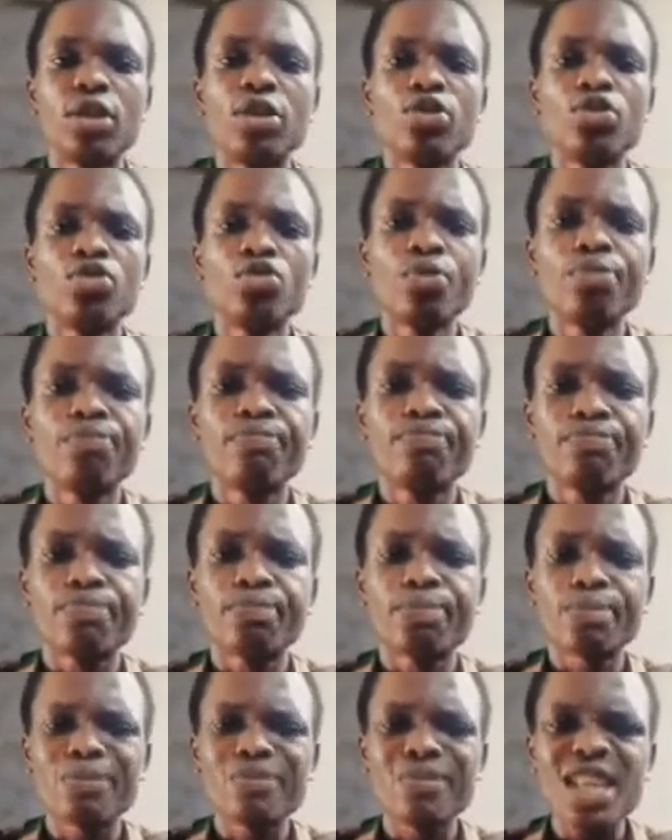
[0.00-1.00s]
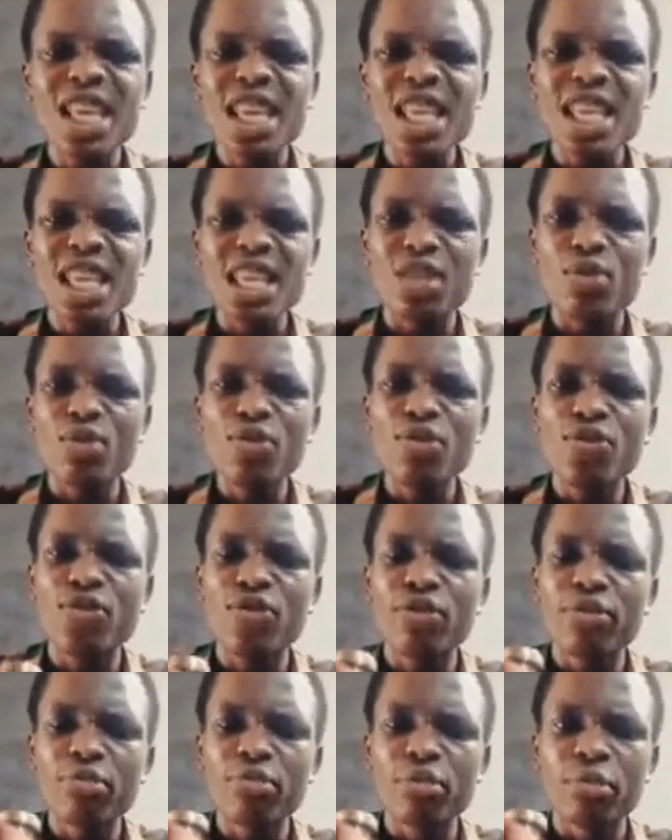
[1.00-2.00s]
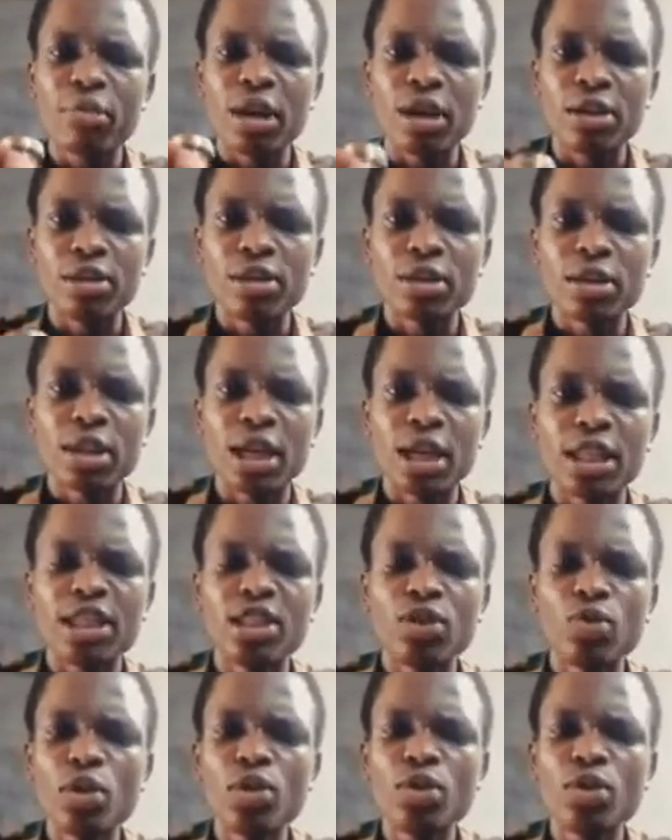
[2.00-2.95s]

So, it's the way you form your mouth and it's the way